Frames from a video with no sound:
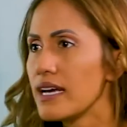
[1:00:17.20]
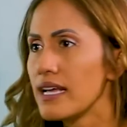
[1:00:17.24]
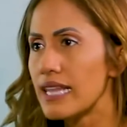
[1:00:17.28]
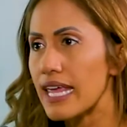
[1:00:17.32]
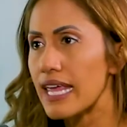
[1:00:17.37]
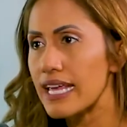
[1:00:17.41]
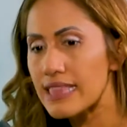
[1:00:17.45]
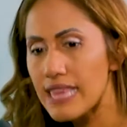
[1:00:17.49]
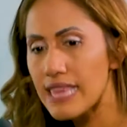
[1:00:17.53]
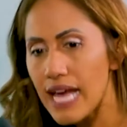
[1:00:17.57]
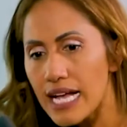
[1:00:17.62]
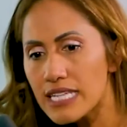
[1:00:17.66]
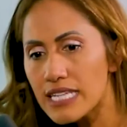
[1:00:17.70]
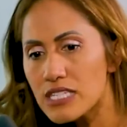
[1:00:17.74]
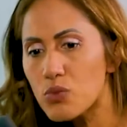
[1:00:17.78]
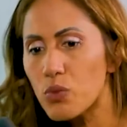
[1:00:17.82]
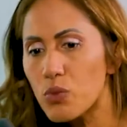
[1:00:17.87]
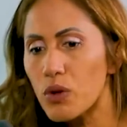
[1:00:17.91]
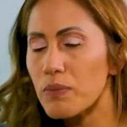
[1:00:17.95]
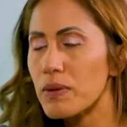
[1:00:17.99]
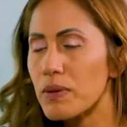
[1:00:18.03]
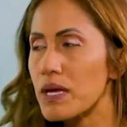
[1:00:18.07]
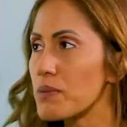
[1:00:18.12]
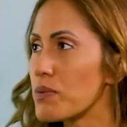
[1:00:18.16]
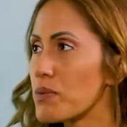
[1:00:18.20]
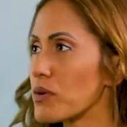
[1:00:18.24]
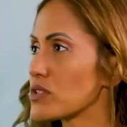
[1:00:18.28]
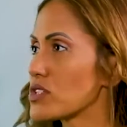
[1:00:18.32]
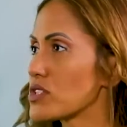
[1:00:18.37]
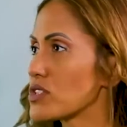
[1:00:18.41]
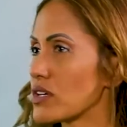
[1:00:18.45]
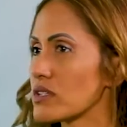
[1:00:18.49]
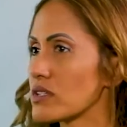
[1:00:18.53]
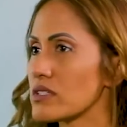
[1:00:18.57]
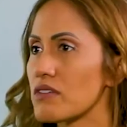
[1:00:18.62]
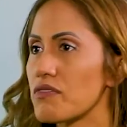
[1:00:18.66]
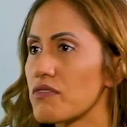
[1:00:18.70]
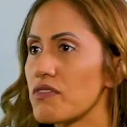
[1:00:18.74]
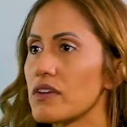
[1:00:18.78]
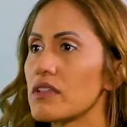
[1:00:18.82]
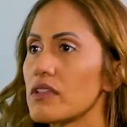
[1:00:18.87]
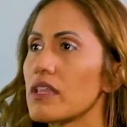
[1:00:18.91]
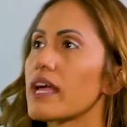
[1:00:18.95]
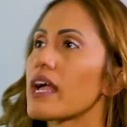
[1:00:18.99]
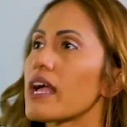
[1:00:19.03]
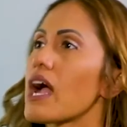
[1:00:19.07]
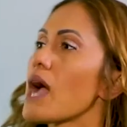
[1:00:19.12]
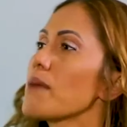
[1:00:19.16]
Like that's where people start to feel
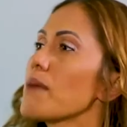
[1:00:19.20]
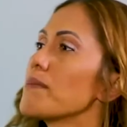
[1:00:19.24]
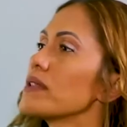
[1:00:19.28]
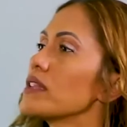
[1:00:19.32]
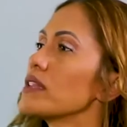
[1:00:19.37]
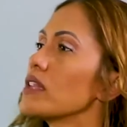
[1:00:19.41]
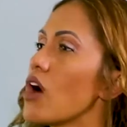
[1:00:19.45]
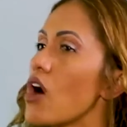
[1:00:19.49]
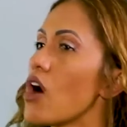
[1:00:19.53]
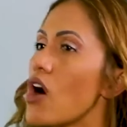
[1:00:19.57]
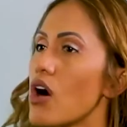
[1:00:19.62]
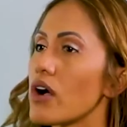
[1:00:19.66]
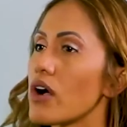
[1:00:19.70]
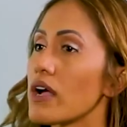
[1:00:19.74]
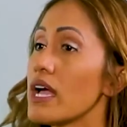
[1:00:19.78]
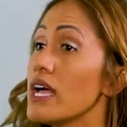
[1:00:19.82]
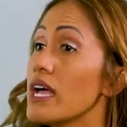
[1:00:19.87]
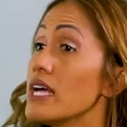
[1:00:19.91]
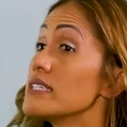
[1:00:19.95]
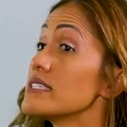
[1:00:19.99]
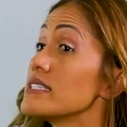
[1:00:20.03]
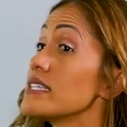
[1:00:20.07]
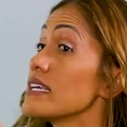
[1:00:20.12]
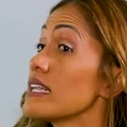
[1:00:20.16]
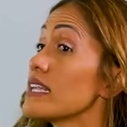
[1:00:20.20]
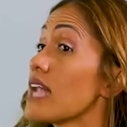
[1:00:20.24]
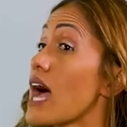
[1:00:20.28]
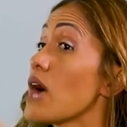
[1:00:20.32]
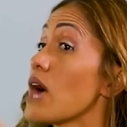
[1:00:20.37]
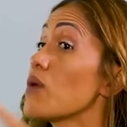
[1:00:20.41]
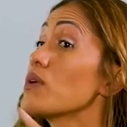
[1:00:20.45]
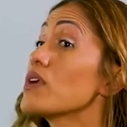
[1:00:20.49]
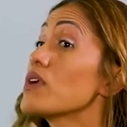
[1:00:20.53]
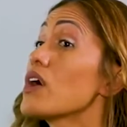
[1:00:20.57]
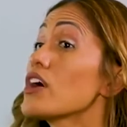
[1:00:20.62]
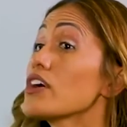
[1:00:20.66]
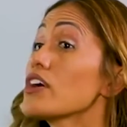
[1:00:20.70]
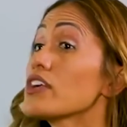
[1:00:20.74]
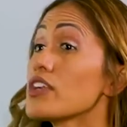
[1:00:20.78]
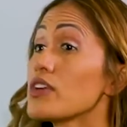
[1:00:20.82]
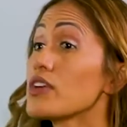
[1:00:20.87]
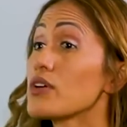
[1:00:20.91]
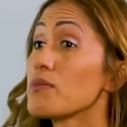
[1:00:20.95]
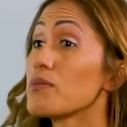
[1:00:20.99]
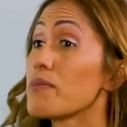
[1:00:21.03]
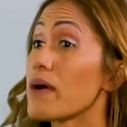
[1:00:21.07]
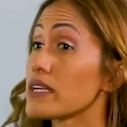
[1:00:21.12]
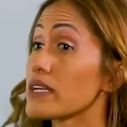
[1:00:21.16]
like I belong. See, and I would
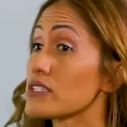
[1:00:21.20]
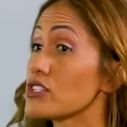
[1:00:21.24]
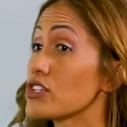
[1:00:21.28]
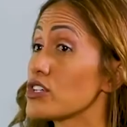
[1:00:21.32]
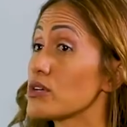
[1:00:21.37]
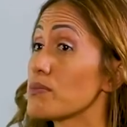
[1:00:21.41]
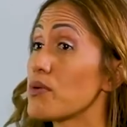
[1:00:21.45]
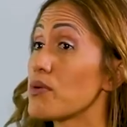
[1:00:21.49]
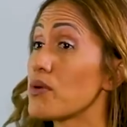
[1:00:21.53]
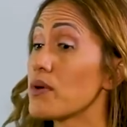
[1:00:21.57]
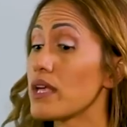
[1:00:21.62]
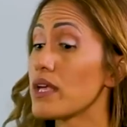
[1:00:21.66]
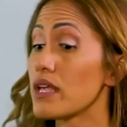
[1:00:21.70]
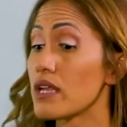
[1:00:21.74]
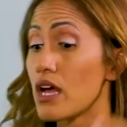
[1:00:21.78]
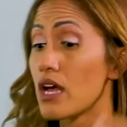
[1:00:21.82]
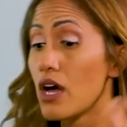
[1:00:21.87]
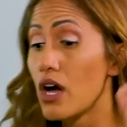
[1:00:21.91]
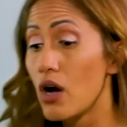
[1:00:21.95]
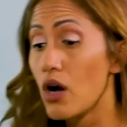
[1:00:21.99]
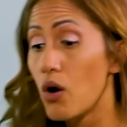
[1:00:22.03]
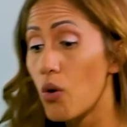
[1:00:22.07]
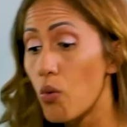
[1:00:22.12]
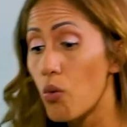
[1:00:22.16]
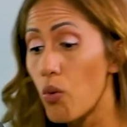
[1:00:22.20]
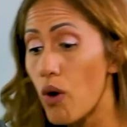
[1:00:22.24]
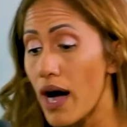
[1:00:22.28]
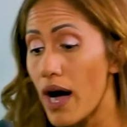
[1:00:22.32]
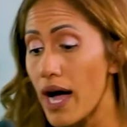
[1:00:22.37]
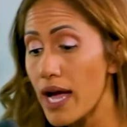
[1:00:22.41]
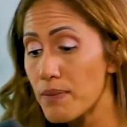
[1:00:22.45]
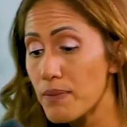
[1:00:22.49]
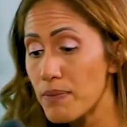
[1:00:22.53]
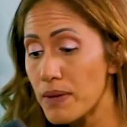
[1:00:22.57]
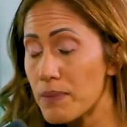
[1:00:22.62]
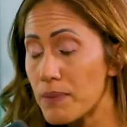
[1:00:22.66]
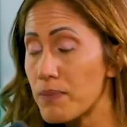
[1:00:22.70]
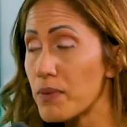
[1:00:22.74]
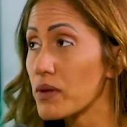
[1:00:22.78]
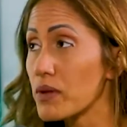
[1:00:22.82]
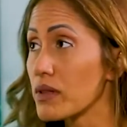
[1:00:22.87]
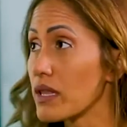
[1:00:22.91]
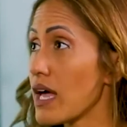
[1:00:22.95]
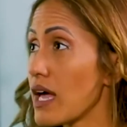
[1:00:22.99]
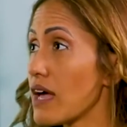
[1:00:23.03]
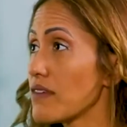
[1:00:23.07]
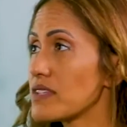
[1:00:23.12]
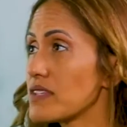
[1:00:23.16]
argue, back to your point, why people
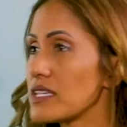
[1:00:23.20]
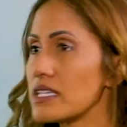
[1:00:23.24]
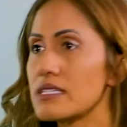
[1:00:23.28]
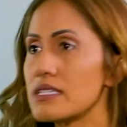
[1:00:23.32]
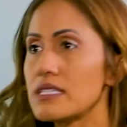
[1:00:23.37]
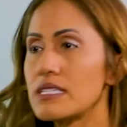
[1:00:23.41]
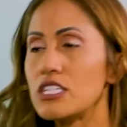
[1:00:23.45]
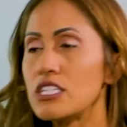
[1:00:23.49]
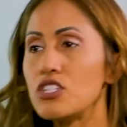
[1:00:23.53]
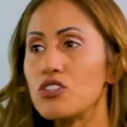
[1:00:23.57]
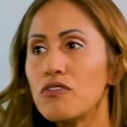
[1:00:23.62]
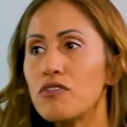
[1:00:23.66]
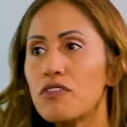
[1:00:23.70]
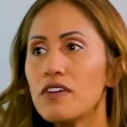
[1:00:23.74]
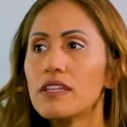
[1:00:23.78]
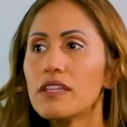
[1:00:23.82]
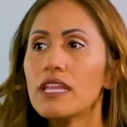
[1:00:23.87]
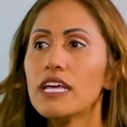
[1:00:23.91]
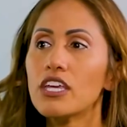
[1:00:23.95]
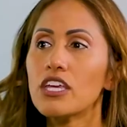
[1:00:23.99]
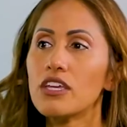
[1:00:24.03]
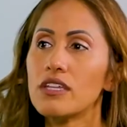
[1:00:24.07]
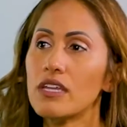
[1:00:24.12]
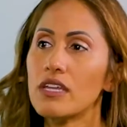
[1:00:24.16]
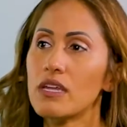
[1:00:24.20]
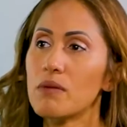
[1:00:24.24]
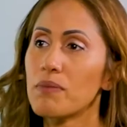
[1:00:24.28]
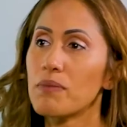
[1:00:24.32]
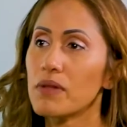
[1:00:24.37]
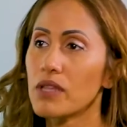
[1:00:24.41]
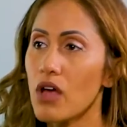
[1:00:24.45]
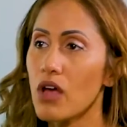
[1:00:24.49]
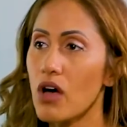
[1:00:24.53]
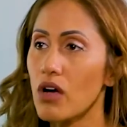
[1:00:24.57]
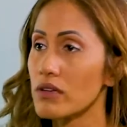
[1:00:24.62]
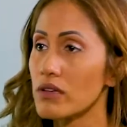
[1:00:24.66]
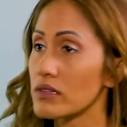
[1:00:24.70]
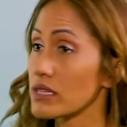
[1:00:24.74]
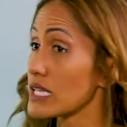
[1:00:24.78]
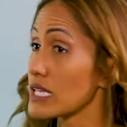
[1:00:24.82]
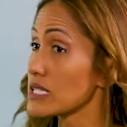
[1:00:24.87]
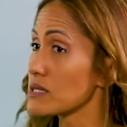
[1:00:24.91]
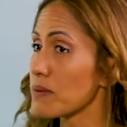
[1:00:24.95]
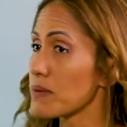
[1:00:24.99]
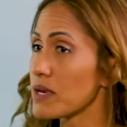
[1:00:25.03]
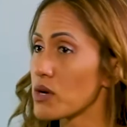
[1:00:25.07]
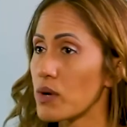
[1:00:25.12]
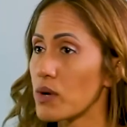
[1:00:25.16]
left is, did you feel like you didn't belong? That's
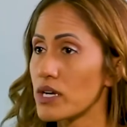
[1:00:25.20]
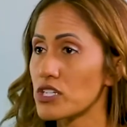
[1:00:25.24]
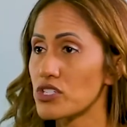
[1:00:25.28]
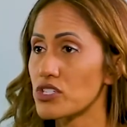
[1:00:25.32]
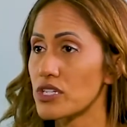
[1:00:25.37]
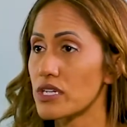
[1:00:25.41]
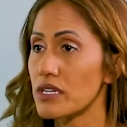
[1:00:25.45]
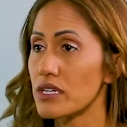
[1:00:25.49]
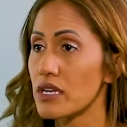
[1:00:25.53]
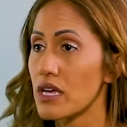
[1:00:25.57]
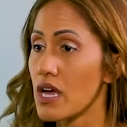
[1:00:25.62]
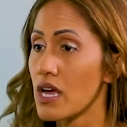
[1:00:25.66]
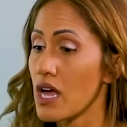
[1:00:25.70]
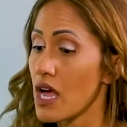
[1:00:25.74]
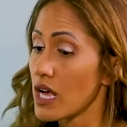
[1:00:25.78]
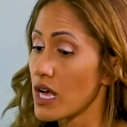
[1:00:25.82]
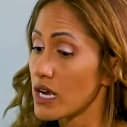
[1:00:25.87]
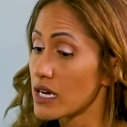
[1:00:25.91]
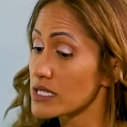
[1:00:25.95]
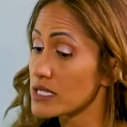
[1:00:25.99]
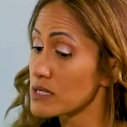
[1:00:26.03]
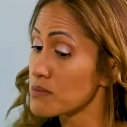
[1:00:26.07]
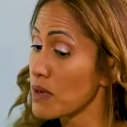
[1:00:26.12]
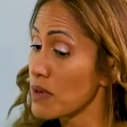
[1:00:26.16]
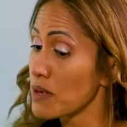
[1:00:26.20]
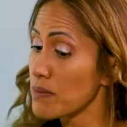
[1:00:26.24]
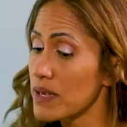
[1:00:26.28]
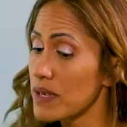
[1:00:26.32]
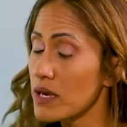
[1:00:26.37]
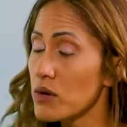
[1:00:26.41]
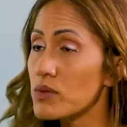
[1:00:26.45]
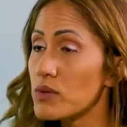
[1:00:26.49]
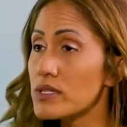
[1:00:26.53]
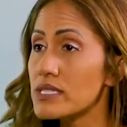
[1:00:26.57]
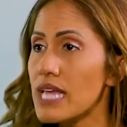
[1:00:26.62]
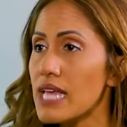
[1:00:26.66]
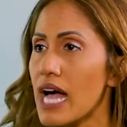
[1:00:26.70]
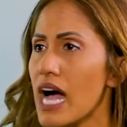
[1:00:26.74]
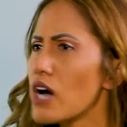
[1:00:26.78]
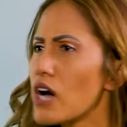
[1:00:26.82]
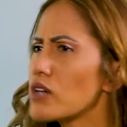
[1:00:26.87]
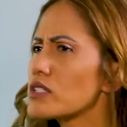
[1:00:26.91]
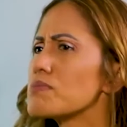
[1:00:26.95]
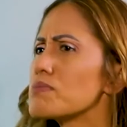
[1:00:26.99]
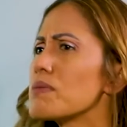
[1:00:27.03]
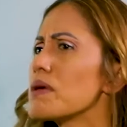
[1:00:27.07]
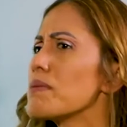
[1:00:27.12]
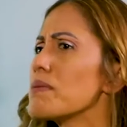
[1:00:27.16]
my question. Because maybe it was the
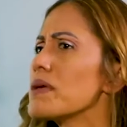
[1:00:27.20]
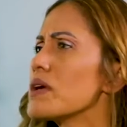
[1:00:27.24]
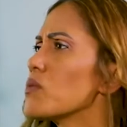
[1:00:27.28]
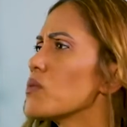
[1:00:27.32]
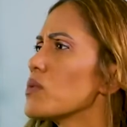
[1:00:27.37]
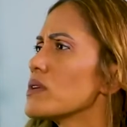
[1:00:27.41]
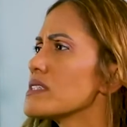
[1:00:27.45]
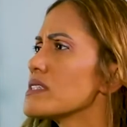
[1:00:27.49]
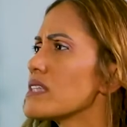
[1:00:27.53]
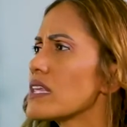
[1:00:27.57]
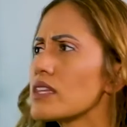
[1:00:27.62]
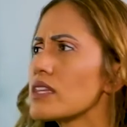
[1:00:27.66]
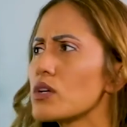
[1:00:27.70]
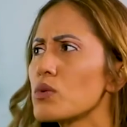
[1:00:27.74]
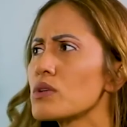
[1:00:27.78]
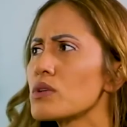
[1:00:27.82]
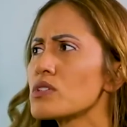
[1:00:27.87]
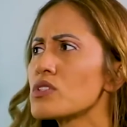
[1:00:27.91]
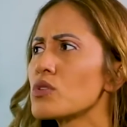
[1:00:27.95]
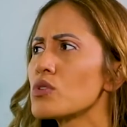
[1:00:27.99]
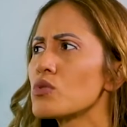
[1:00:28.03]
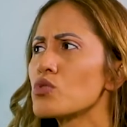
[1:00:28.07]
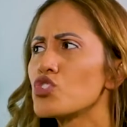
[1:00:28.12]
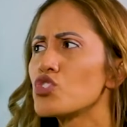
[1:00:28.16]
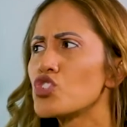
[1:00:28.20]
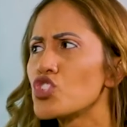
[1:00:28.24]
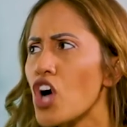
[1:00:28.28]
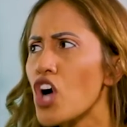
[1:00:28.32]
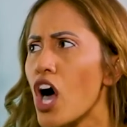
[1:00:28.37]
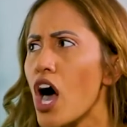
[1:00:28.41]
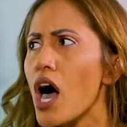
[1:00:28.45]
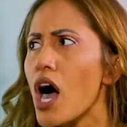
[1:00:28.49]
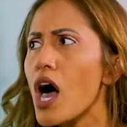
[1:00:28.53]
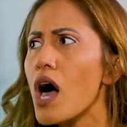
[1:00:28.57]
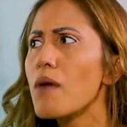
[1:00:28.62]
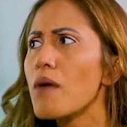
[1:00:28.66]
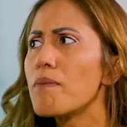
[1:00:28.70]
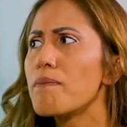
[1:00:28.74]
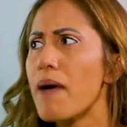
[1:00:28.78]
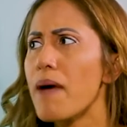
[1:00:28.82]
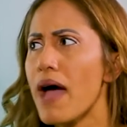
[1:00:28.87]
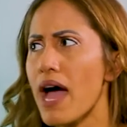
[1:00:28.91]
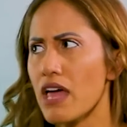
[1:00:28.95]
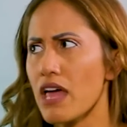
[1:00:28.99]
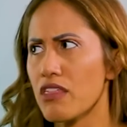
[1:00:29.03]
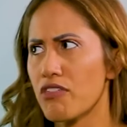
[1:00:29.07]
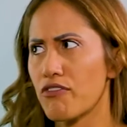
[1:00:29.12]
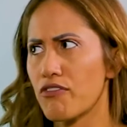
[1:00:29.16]
house, maybe it was that there was no job
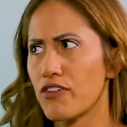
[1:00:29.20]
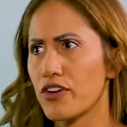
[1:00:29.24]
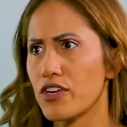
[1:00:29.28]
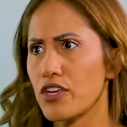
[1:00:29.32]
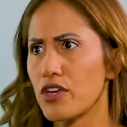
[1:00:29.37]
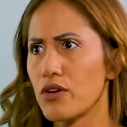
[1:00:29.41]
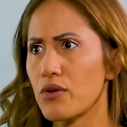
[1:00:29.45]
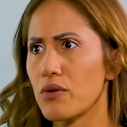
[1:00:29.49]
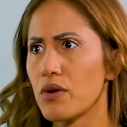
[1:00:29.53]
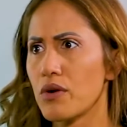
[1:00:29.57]
path for you.